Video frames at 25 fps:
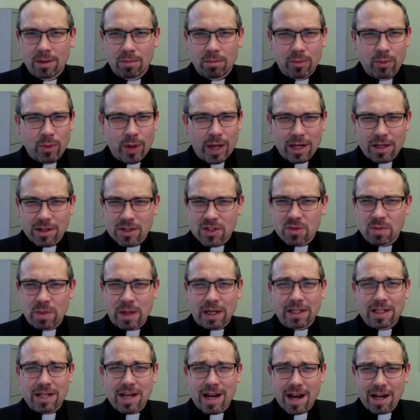We had a
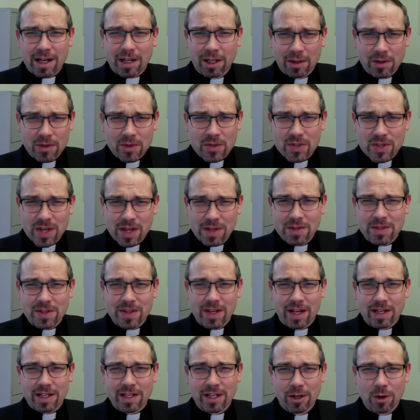spectacular
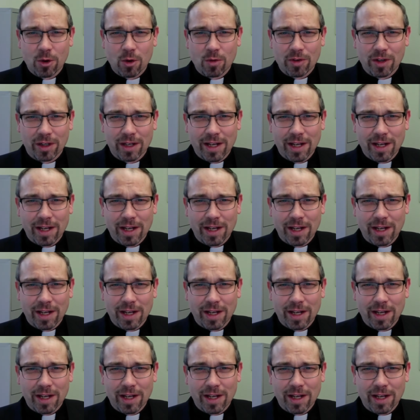sunset here over